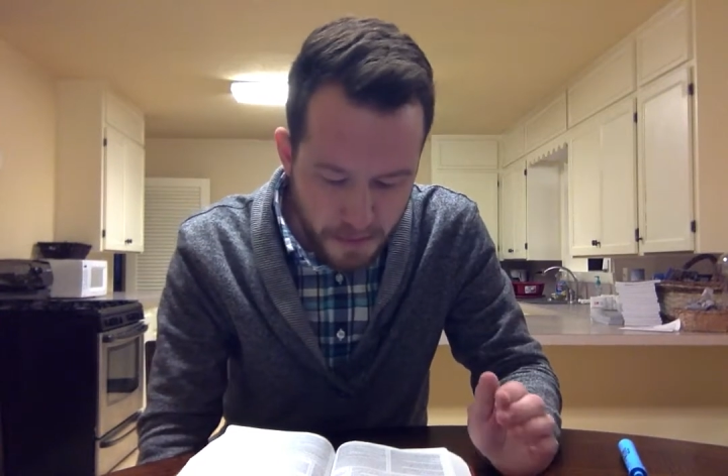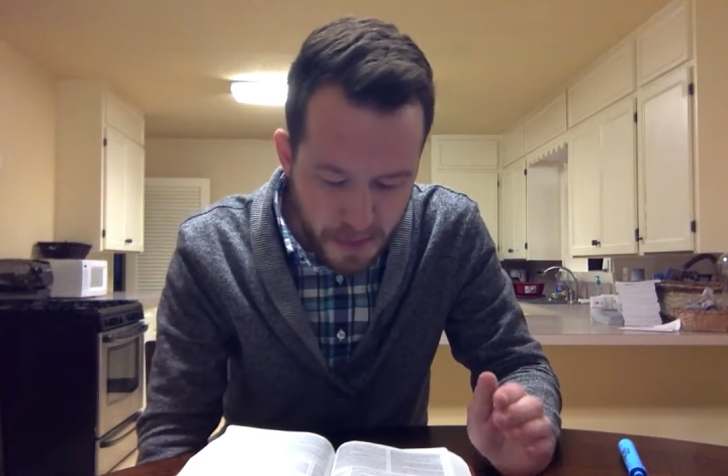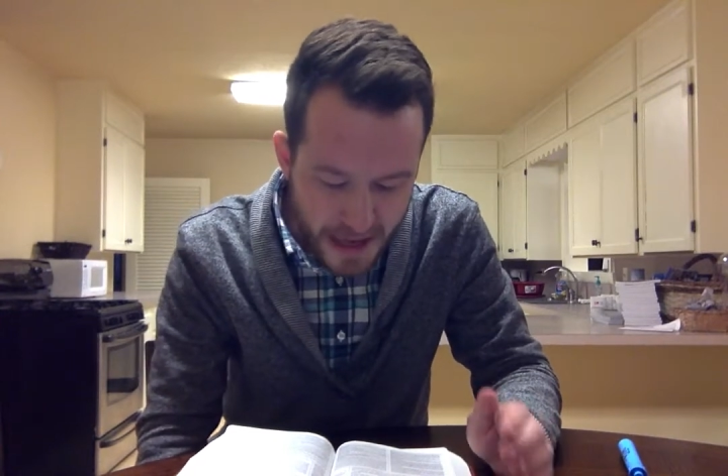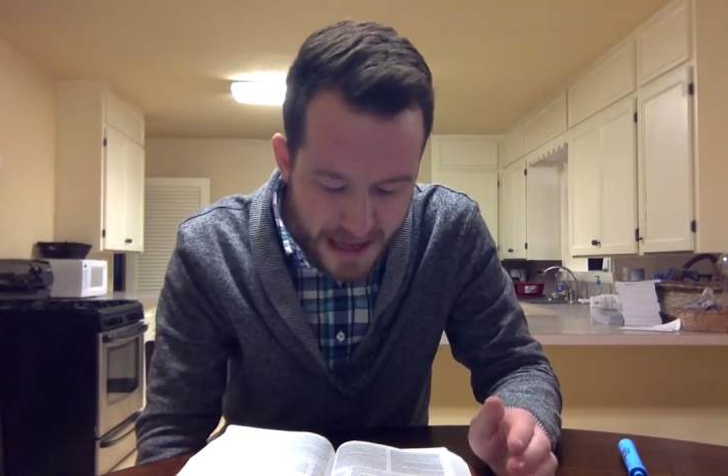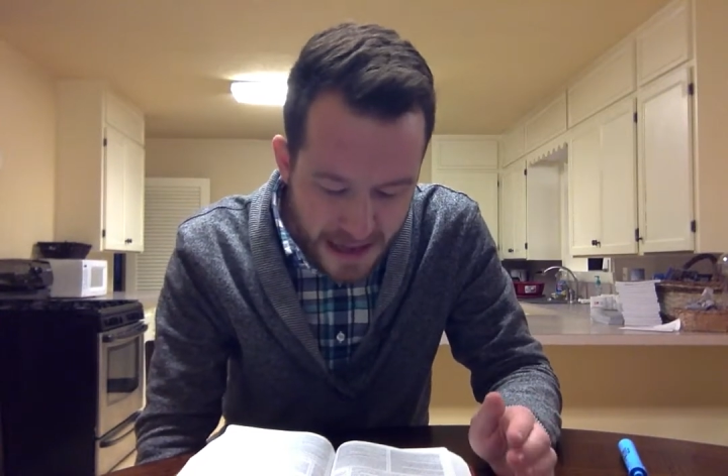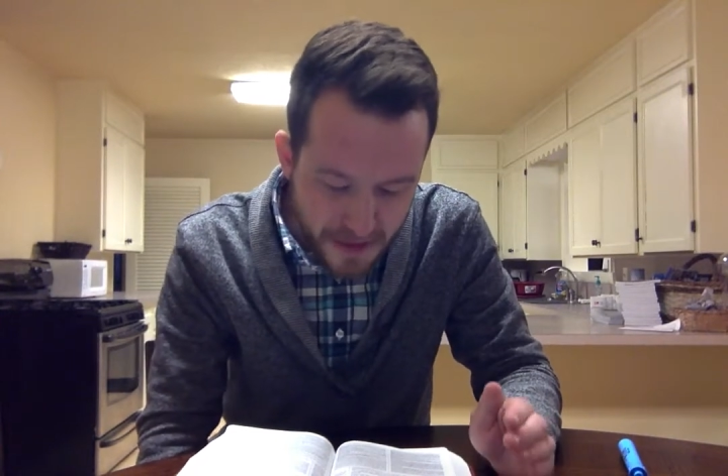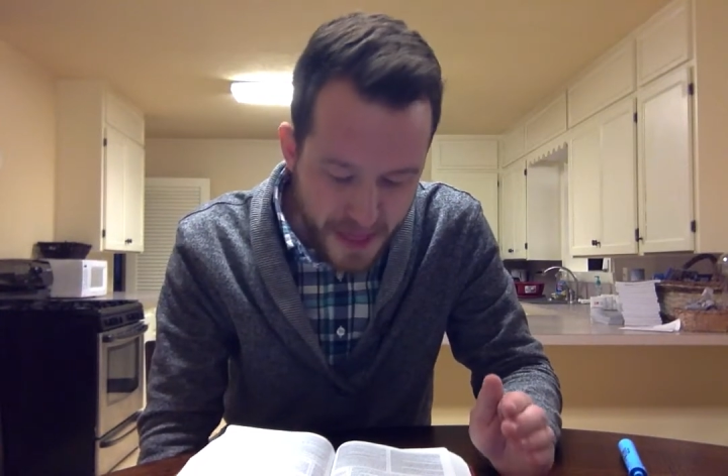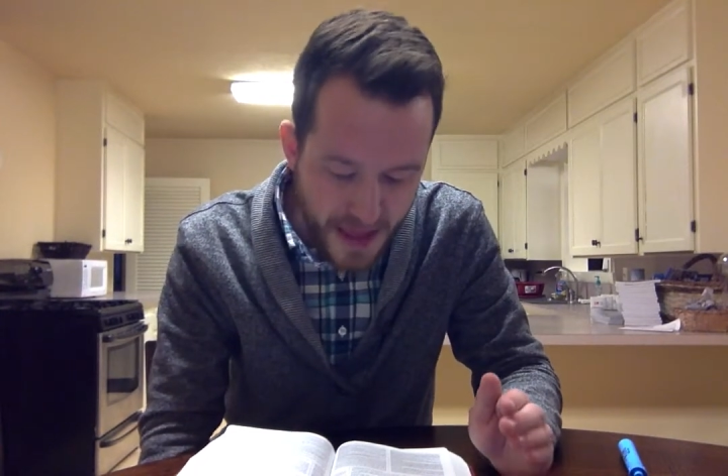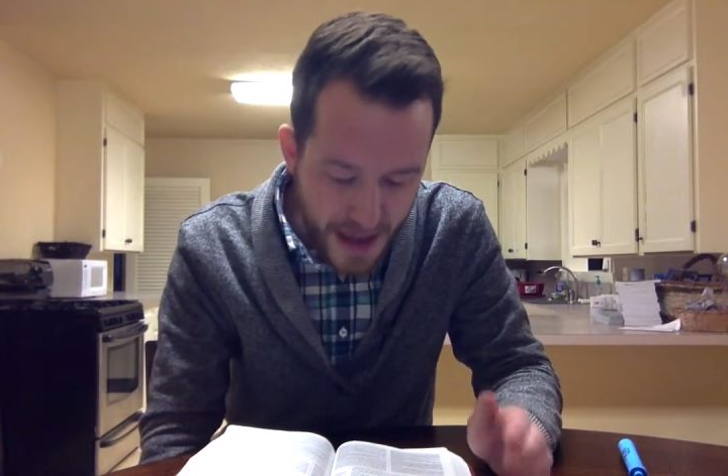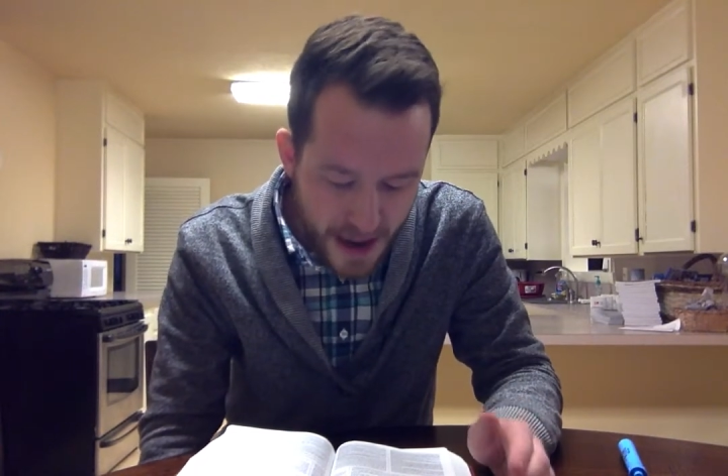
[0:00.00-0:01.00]
but
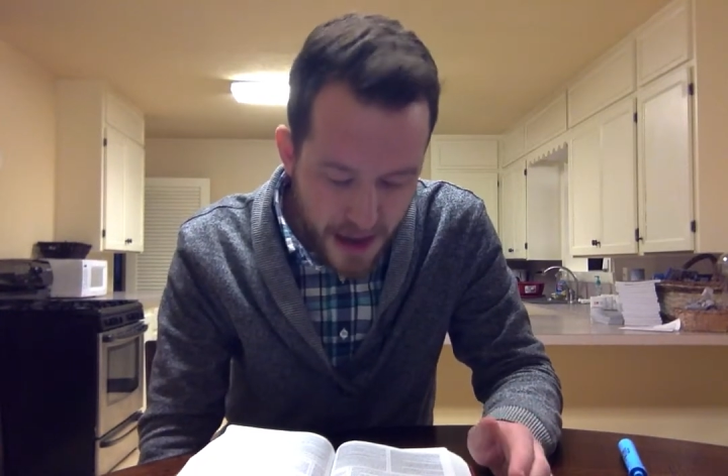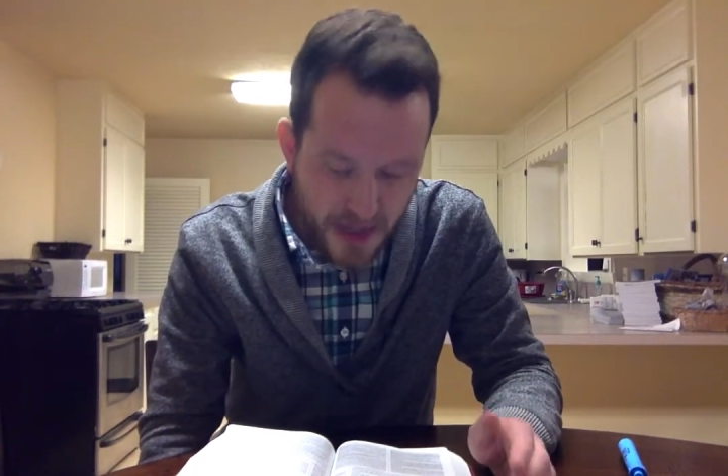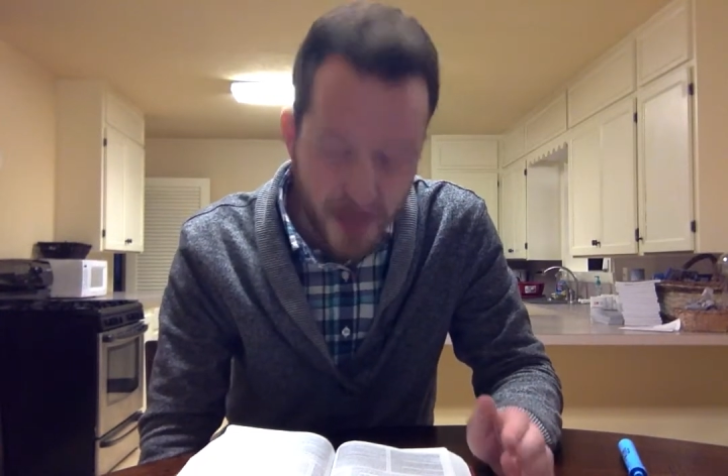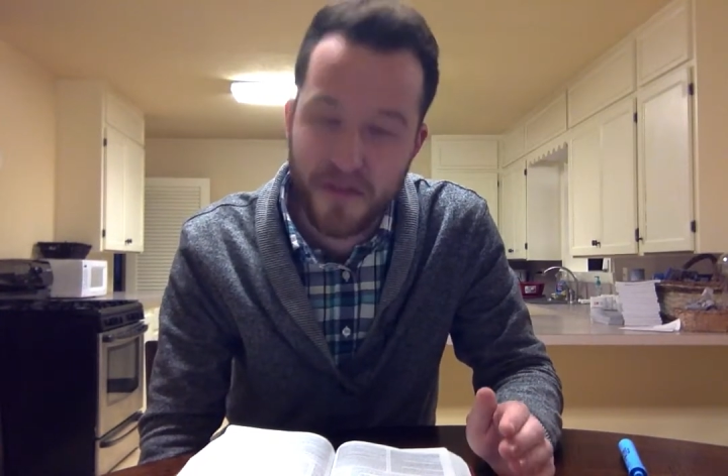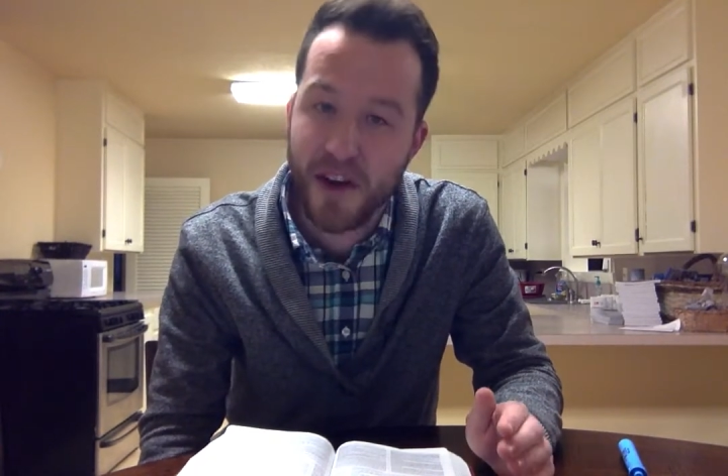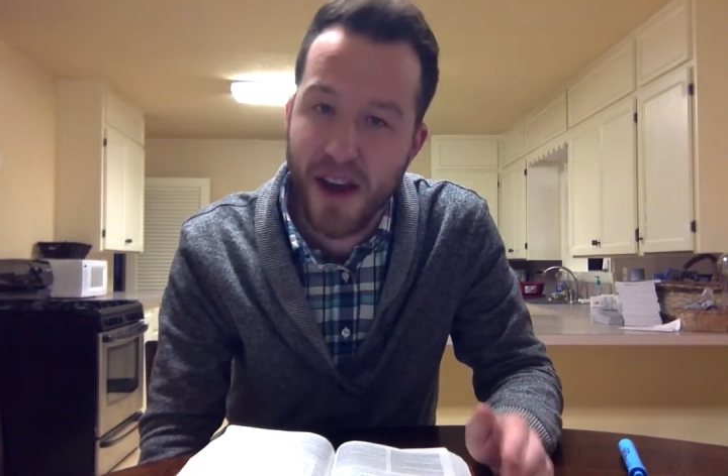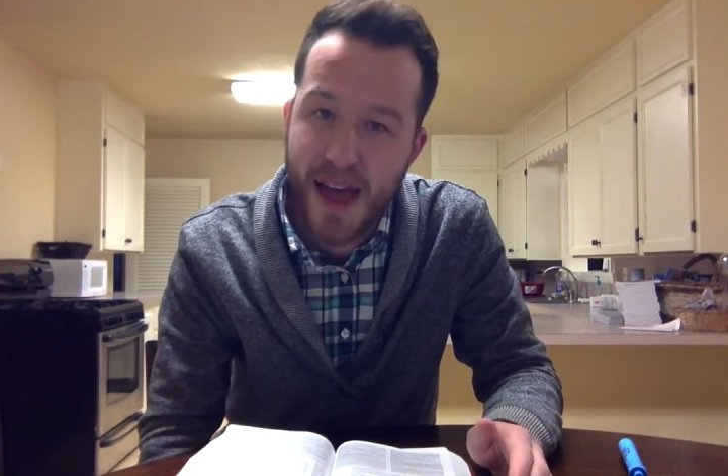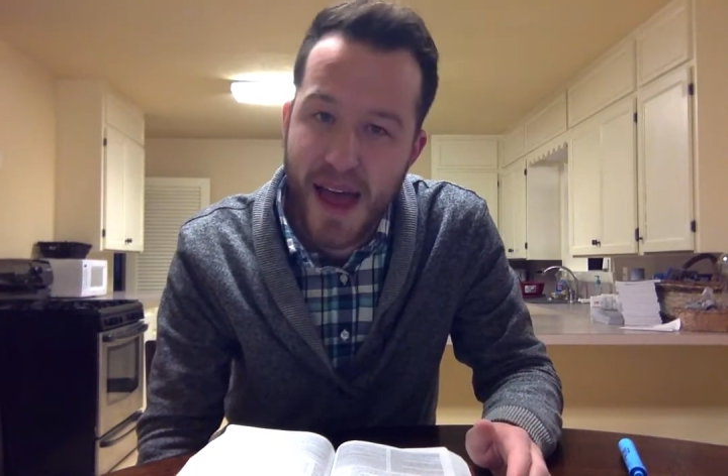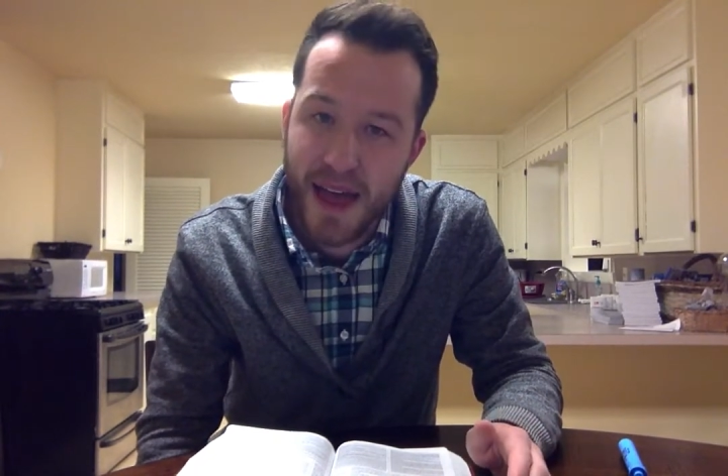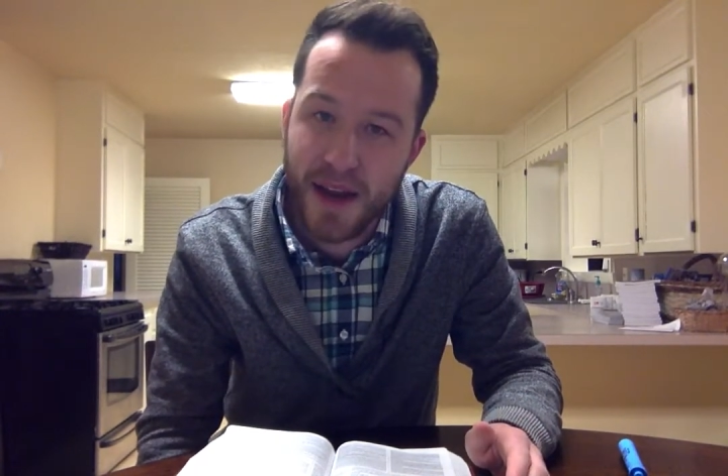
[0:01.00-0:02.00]
even the hairs of your
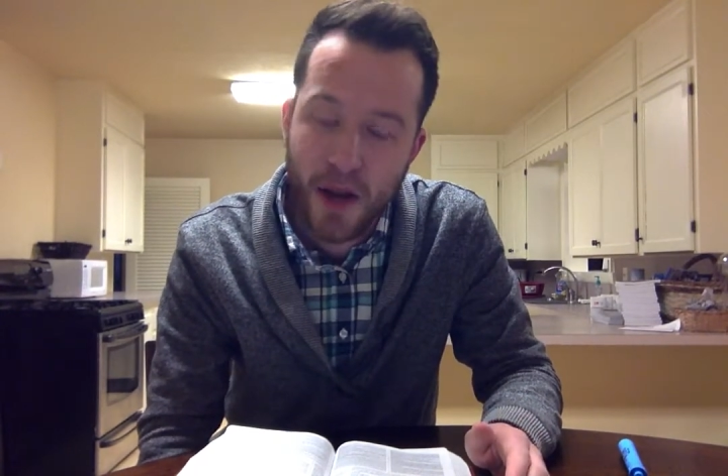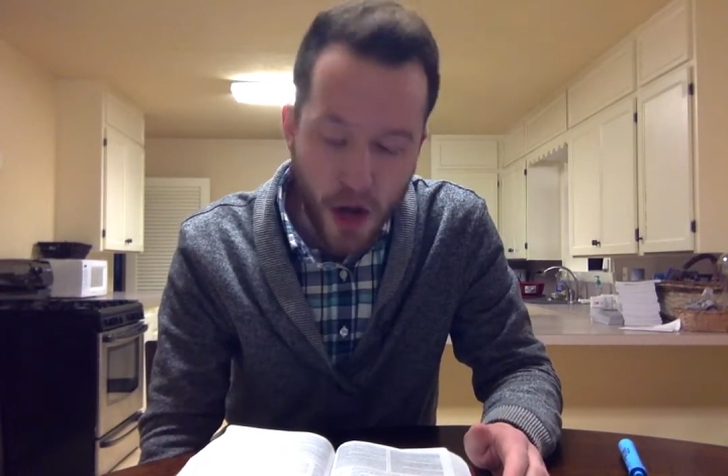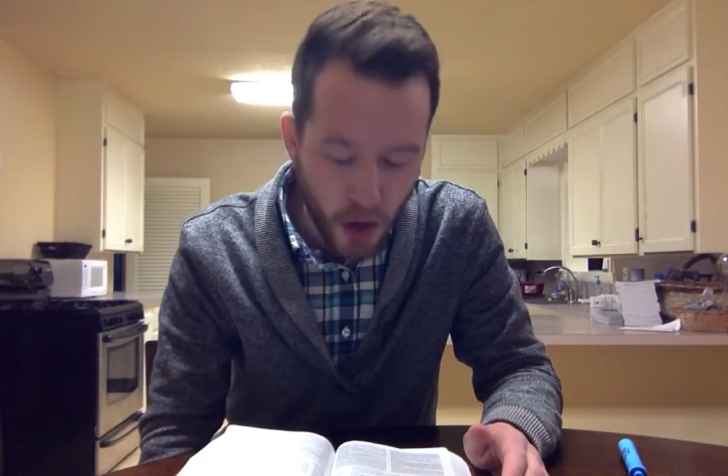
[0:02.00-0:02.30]
head